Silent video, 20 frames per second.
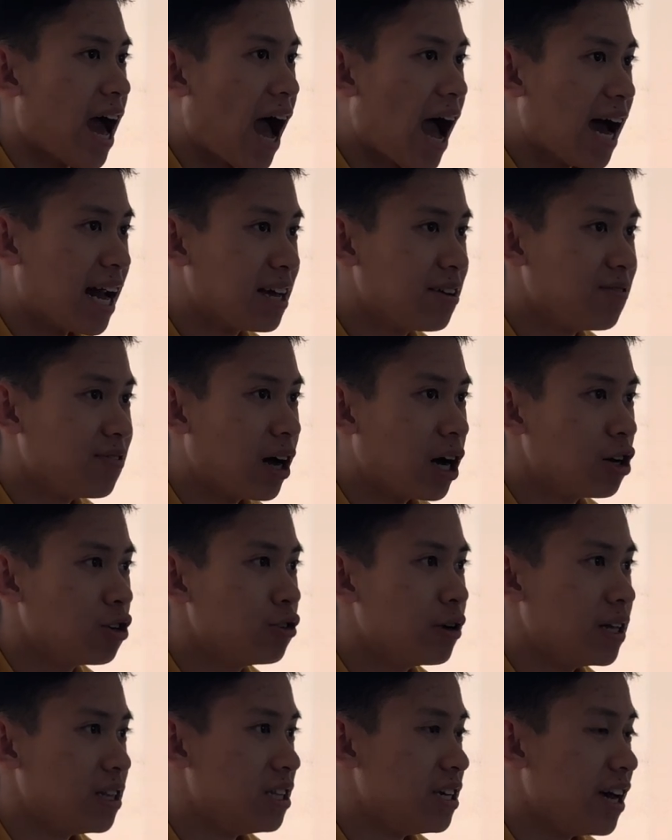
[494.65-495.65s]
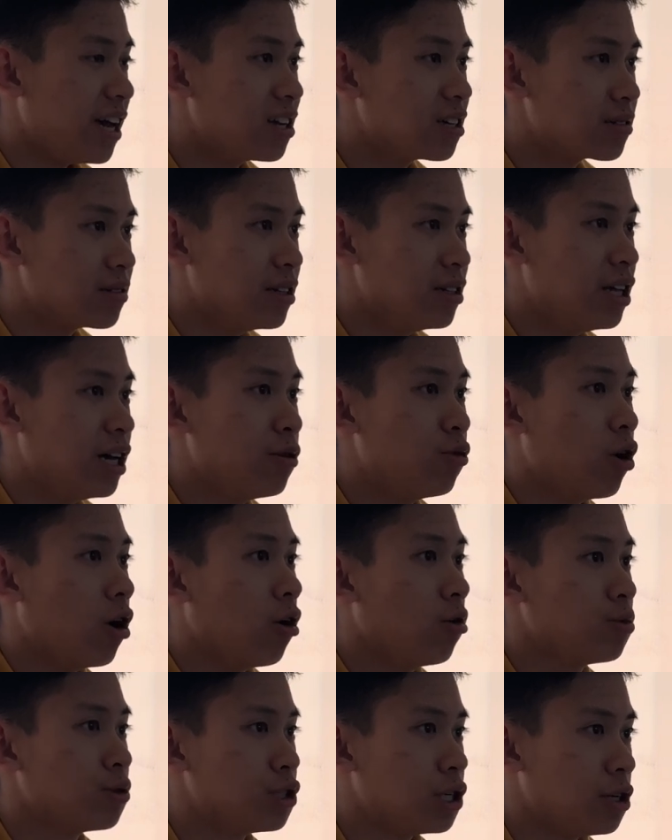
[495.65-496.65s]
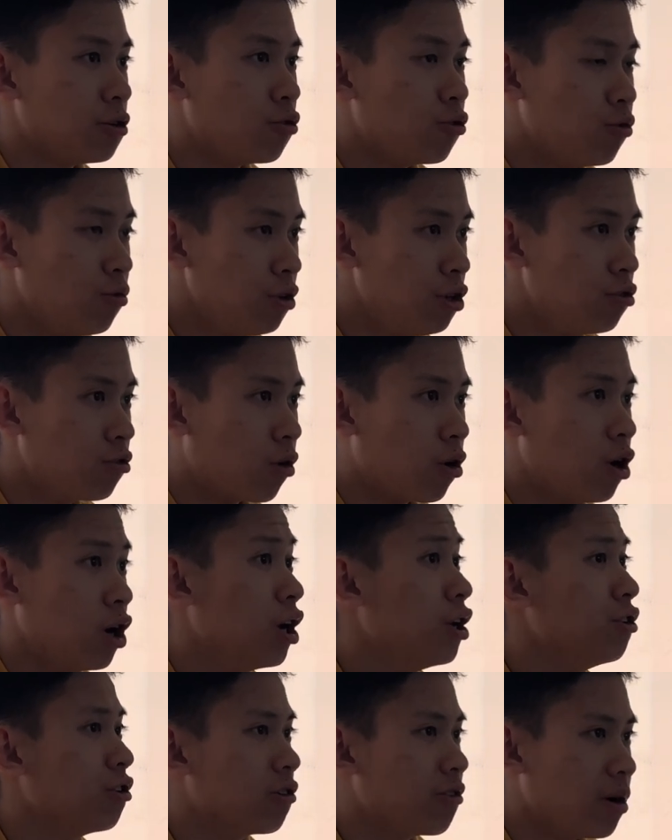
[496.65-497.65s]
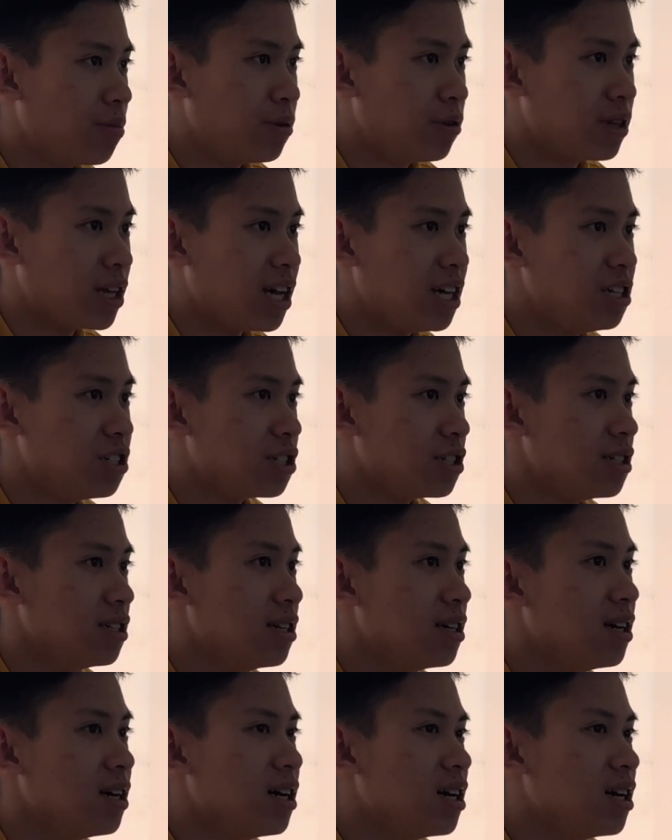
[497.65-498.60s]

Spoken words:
Adding value at the end of the day will help shape who you are and your reputation.